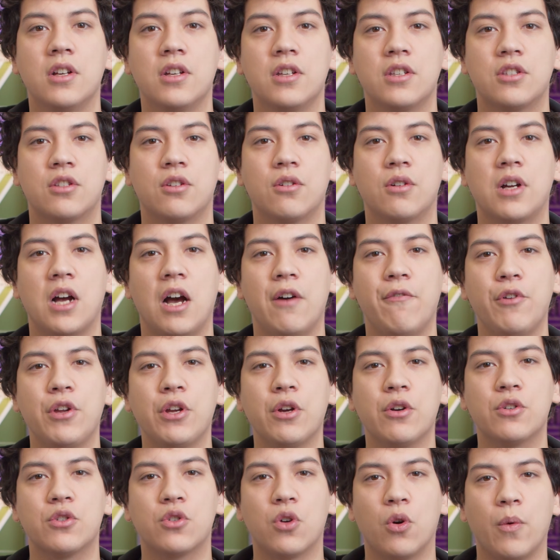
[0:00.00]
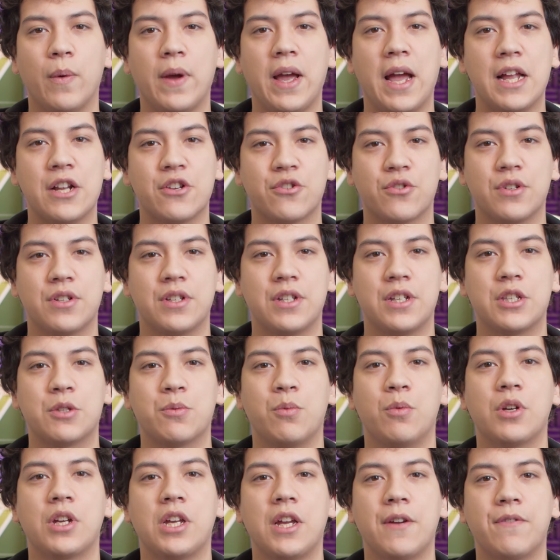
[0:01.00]
so covering your doorway entrances
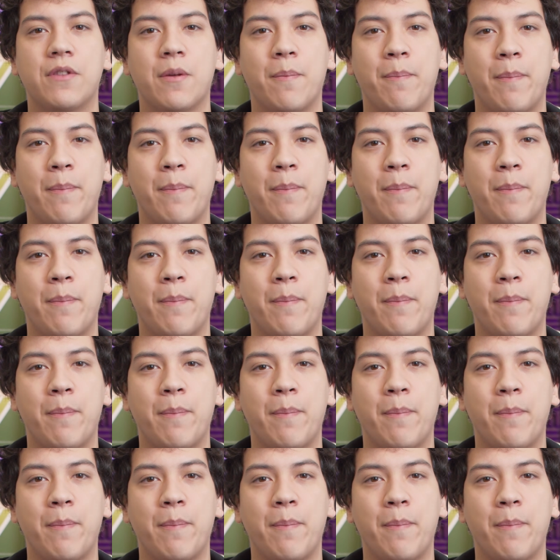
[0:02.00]
will give the